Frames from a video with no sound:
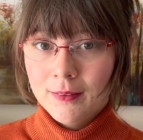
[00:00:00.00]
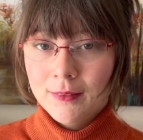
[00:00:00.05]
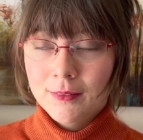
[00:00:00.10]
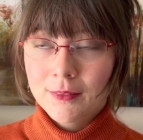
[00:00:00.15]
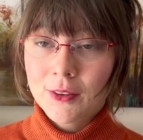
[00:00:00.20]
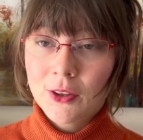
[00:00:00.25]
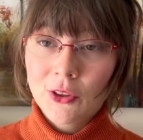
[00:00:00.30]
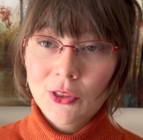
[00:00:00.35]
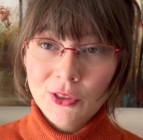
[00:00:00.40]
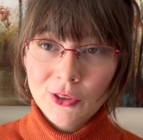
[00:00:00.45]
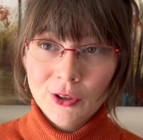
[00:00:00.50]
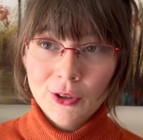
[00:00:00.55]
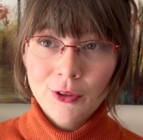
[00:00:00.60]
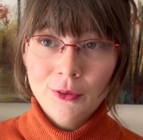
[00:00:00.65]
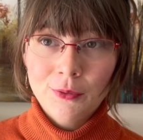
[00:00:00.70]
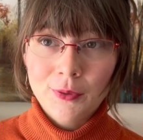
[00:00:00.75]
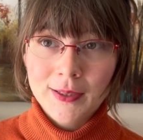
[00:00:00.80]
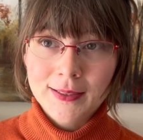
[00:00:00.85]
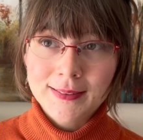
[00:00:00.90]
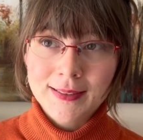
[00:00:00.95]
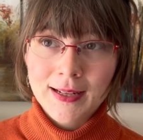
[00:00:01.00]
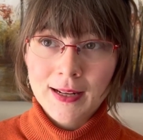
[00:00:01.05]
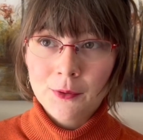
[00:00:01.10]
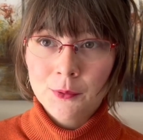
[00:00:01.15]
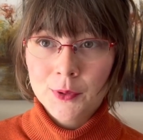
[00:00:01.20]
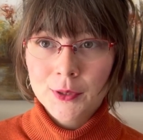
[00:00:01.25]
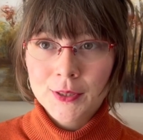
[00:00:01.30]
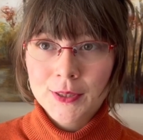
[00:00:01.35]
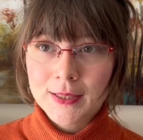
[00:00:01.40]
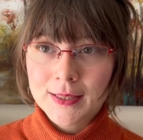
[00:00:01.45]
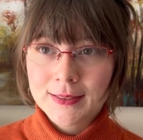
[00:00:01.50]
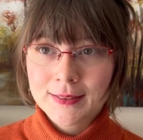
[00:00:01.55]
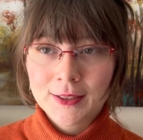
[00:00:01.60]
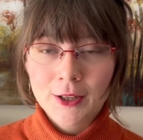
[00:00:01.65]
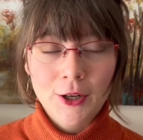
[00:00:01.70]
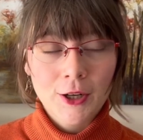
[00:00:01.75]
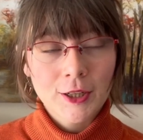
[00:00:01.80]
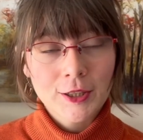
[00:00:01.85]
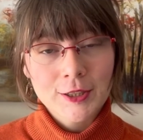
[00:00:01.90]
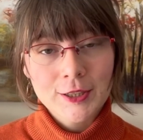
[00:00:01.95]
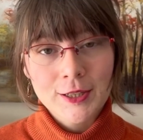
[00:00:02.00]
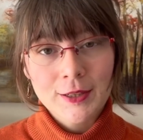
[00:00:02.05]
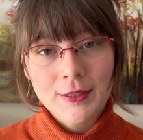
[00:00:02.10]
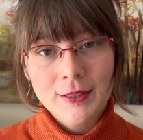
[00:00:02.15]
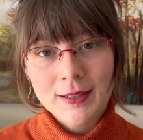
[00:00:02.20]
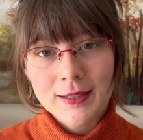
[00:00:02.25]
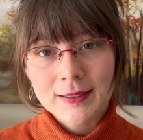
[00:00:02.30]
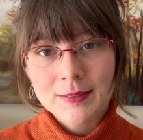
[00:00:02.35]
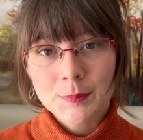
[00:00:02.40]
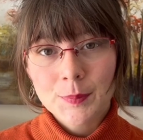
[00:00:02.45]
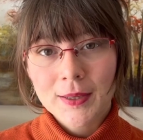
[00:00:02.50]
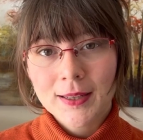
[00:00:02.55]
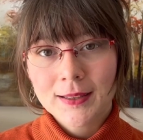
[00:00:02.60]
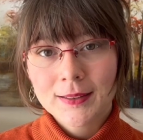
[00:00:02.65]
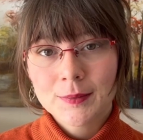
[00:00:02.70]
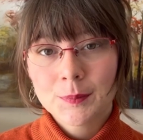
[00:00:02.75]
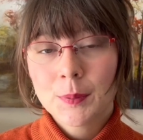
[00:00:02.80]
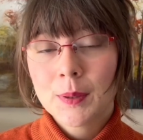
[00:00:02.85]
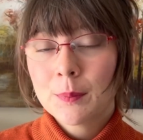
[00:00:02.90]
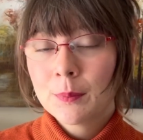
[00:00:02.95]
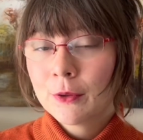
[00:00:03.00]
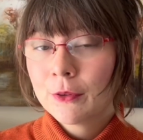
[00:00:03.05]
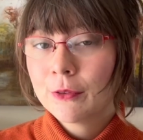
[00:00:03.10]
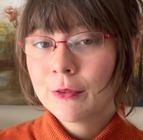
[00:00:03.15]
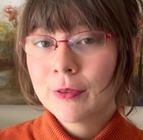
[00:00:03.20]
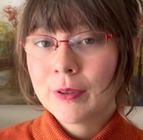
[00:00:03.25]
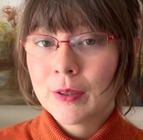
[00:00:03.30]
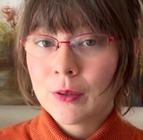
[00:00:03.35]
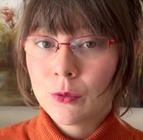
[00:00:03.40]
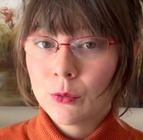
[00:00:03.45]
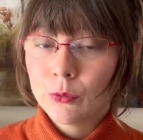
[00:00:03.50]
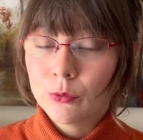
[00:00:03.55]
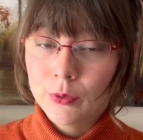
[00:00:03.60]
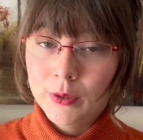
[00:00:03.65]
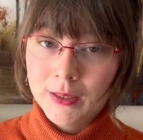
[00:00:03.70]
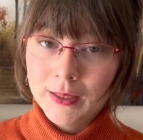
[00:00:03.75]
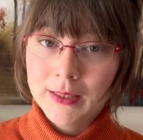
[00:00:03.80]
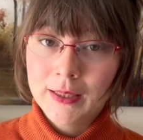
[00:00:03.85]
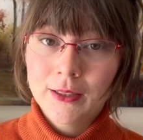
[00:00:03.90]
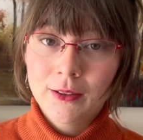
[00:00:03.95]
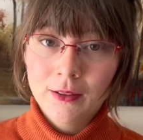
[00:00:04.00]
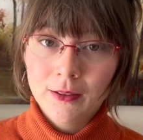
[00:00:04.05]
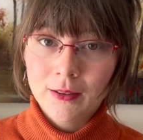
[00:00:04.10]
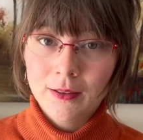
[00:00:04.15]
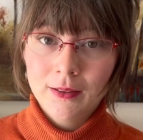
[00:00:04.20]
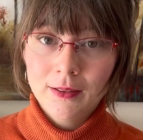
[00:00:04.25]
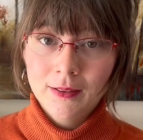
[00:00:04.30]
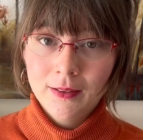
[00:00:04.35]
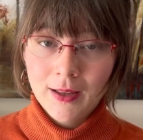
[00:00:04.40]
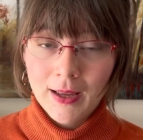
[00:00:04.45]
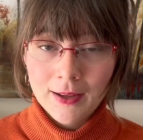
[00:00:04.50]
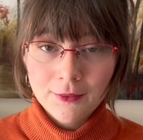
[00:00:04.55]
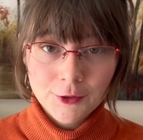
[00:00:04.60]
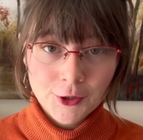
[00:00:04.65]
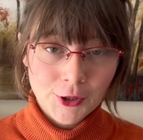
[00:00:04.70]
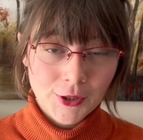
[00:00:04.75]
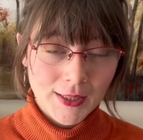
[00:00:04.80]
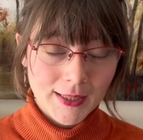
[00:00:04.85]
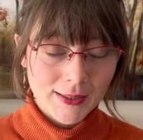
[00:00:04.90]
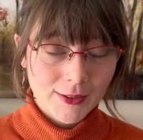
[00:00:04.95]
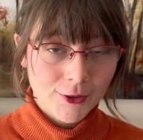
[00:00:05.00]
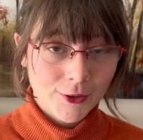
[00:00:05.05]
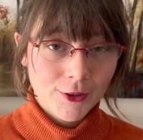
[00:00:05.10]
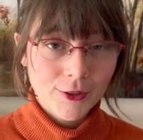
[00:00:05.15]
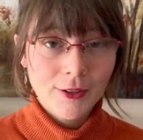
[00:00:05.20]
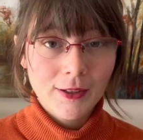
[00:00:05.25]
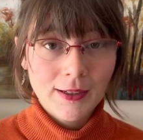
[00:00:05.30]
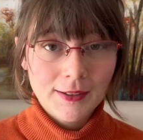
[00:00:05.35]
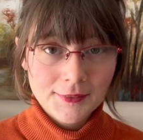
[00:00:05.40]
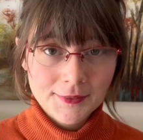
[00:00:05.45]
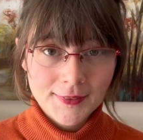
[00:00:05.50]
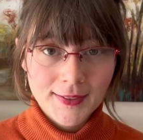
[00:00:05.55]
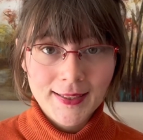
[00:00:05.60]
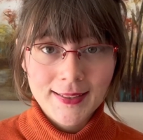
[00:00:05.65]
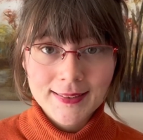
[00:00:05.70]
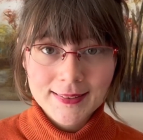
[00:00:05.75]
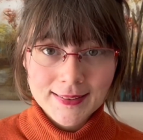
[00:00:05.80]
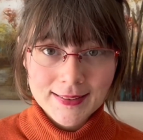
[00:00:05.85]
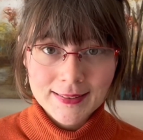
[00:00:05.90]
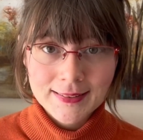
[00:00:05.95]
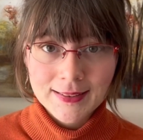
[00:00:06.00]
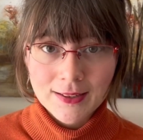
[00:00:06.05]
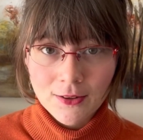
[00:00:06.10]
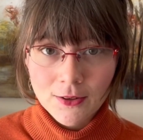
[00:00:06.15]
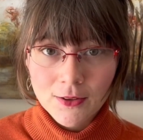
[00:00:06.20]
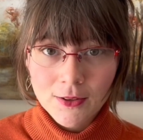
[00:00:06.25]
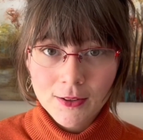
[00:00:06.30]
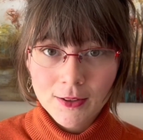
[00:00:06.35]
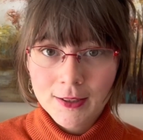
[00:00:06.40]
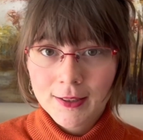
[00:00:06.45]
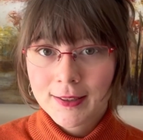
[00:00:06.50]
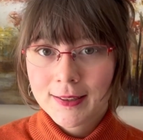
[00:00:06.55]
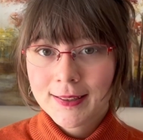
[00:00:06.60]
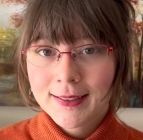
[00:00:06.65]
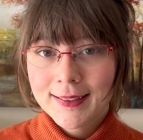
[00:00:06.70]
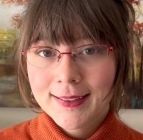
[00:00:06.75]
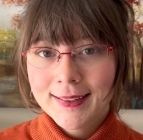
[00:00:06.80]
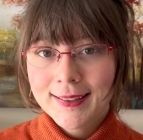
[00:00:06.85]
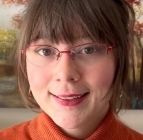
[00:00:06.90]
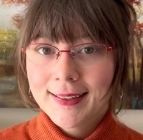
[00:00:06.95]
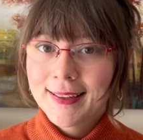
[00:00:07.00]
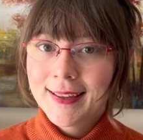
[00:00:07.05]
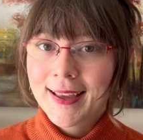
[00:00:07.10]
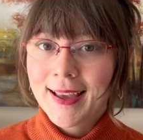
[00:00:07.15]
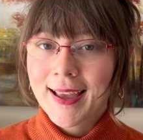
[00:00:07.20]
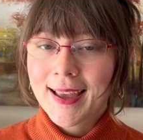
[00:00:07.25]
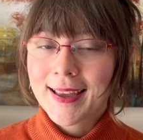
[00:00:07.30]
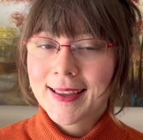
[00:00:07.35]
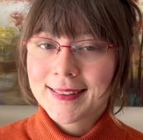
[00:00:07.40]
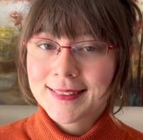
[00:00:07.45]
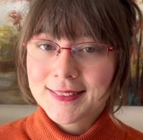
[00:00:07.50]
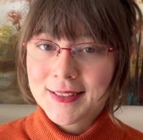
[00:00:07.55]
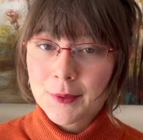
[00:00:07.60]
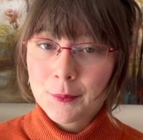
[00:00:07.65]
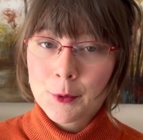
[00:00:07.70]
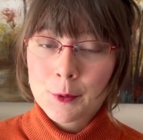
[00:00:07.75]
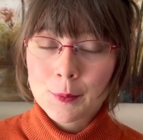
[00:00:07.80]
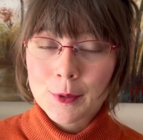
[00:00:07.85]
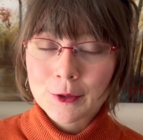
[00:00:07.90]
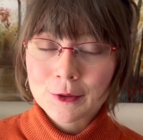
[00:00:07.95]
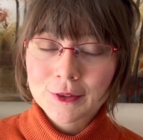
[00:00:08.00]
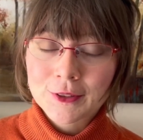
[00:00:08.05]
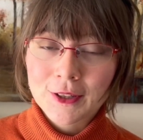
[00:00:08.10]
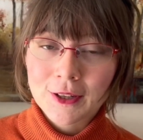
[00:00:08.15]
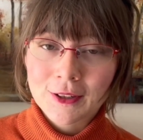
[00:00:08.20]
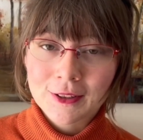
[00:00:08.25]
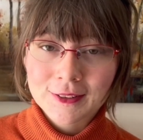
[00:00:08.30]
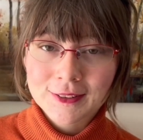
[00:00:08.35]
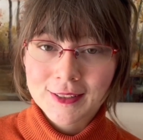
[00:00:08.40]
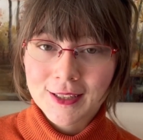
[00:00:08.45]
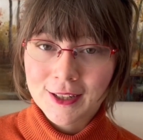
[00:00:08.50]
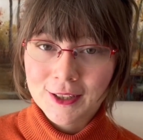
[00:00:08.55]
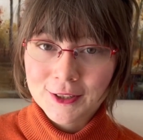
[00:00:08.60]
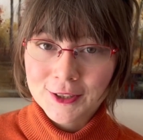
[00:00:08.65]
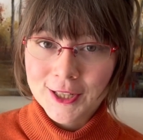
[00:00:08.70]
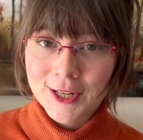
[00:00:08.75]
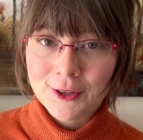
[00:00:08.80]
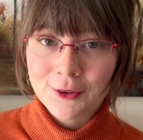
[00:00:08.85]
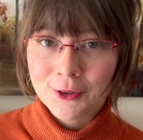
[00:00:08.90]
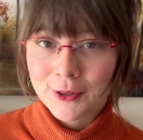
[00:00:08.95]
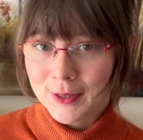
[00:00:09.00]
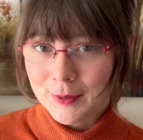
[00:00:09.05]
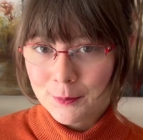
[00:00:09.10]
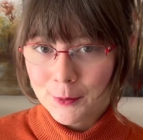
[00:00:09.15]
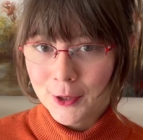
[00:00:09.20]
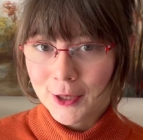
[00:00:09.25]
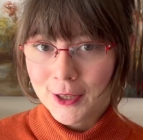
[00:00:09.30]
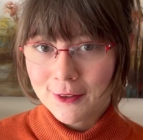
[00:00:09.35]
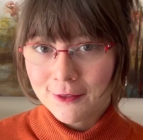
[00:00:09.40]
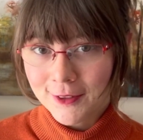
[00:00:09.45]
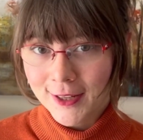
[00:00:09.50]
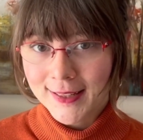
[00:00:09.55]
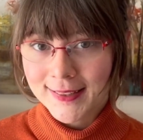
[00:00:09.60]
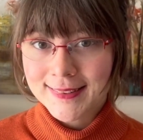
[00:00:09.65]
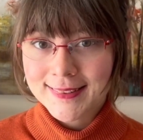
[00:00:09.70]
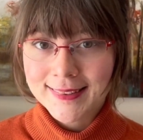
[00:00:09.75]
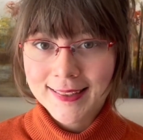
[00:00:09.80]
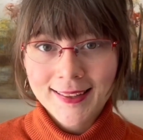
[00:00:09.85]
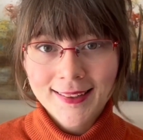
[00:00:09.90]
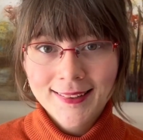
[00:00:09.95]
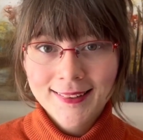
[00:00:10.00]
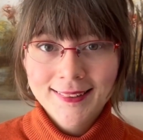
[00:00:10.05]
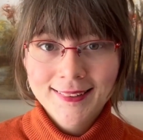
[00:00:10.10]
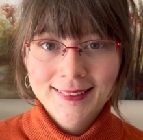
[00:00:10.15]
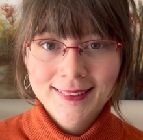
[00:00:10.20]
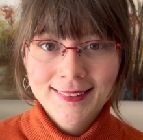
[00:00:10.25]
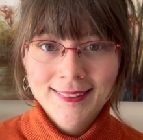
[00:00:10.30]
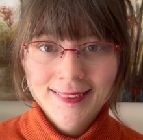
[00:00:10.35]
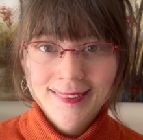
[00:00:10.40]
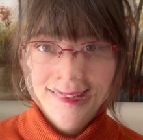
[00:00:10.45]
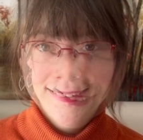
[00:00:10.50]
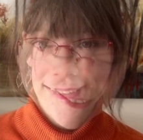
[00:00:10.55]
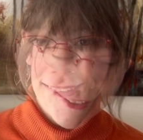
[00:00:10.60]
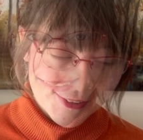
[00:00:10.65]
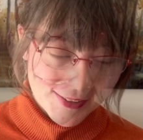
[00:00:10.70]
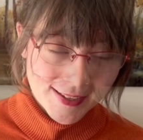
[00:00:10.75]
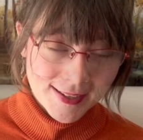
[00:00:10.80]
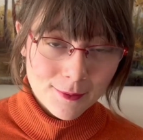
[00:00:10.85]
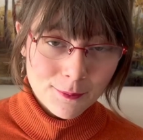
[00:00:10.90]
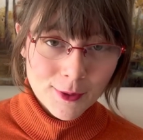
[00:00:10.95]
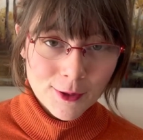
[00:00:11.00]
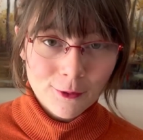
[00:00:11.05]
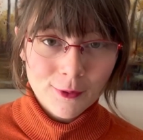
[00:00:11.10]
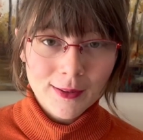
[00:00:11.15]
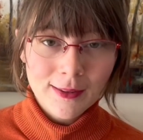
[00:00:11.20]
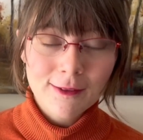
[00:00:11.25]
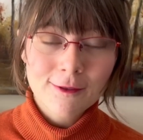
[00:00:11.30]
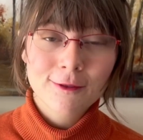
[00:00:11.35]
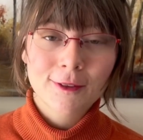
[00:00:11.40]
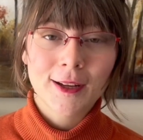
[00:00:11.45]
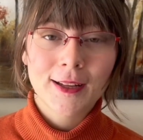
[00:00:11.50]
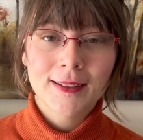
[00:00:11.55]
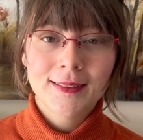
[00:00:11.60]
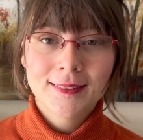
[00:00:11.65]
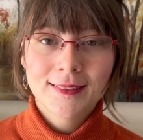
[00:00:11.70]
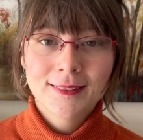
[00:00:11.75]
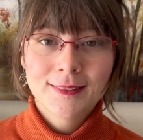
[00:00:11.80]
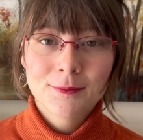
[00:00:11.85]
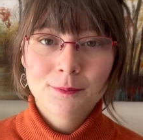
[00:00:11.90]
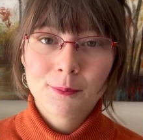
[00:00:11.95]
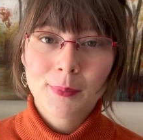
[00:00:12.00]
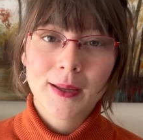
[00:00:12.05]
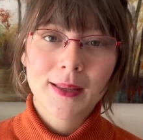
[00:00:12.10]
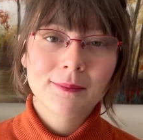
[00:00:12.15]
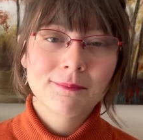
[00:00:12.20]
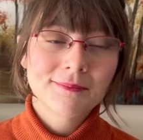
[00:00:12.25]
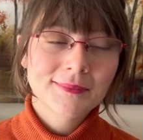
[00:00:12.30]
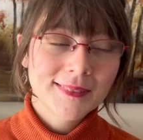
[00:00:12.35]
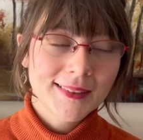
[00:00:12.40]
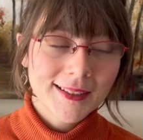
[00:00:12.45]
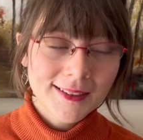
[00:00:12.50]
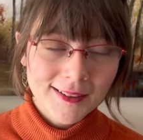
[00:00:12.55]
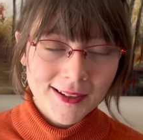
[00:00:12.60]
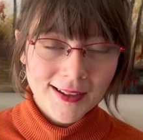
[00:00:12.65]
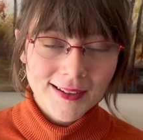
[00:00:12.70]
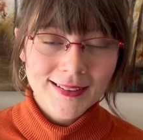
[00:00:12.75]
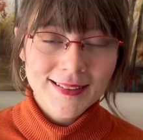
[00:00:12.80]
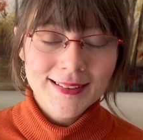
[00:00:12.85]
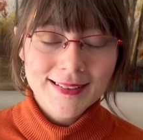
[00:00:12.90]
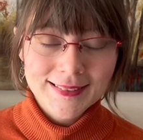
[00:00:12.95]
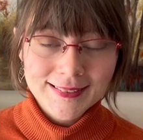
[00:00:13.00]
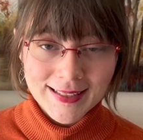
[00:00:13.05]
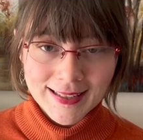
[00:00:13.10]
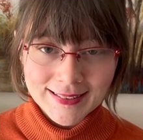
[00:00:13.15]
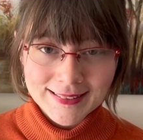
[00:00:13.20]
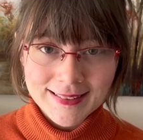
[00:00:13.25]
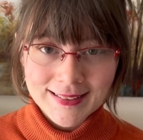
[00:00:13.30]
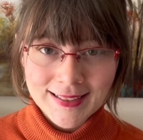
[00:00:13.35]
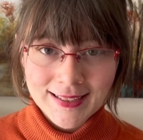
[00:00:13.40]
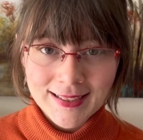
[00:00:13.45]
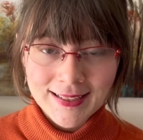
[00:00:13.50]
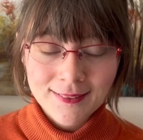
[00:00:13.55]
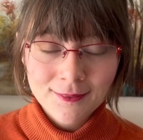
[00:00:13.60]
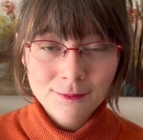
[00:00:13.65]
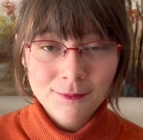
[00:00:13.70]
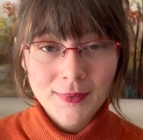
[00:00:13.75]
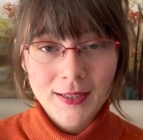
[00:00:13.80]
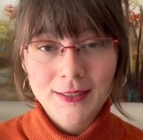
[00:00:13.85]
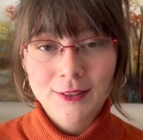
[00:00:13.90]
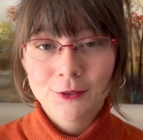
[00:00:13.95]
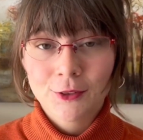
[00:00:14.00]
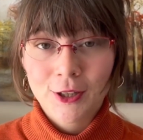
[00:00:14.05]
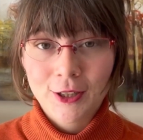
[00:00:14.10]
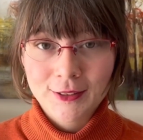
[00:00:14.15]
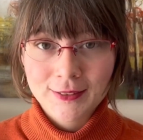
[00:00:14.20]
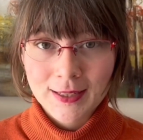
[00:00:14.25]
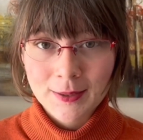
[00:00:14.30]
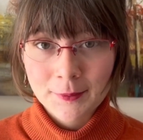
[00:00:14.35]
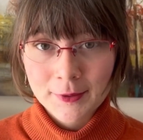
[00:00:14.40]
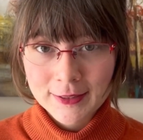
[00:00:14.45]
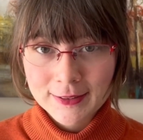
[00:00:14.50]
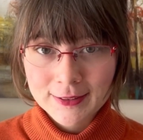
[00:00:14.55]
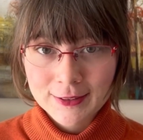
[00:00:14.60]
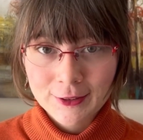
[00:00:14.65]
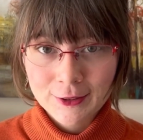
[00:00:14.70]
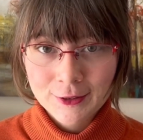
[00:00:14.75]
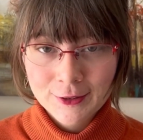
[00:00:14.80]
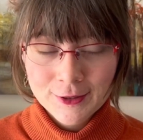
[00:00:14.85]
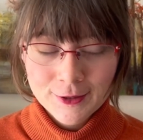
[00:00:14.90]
The 3rd reason I wouldn't discourage it is because people feel really good after they learn a fancy song, and demo mode songs are generally pretty fancy. So they can be really fun, but they're not a necessity as far as I'm concerned.